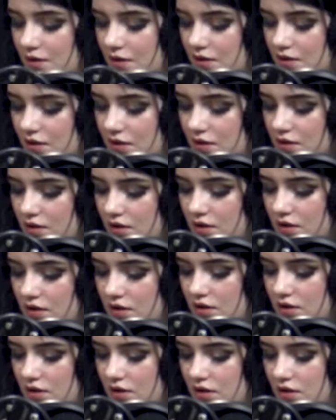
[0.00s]

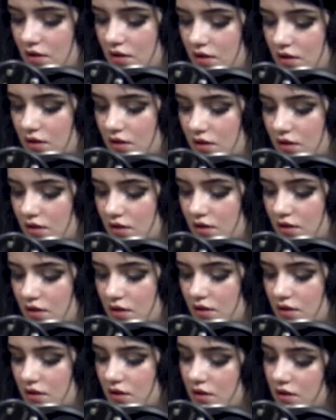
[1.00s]

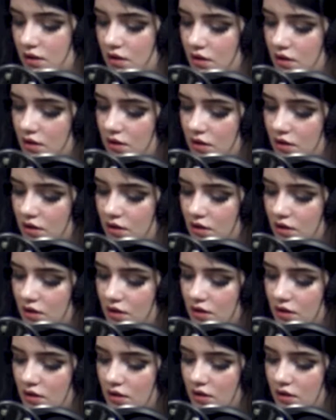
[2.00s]

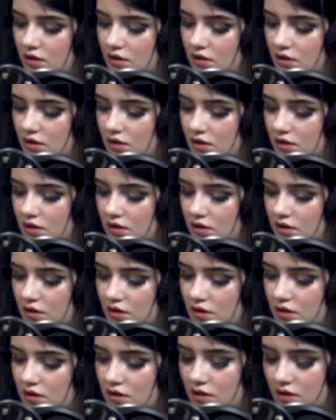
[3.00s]

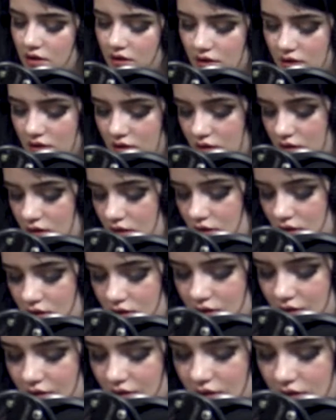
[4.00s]

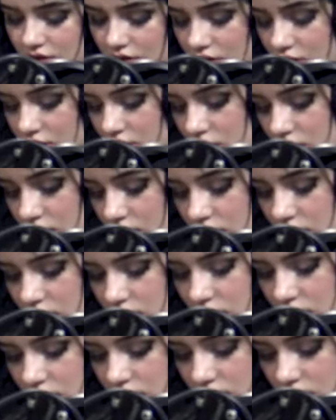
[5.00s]

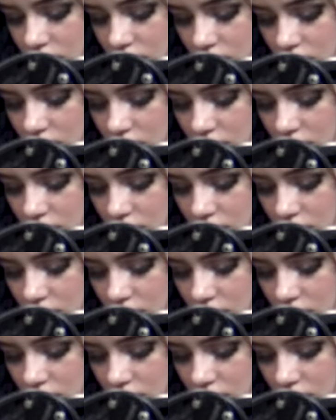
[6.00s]
(not speaking)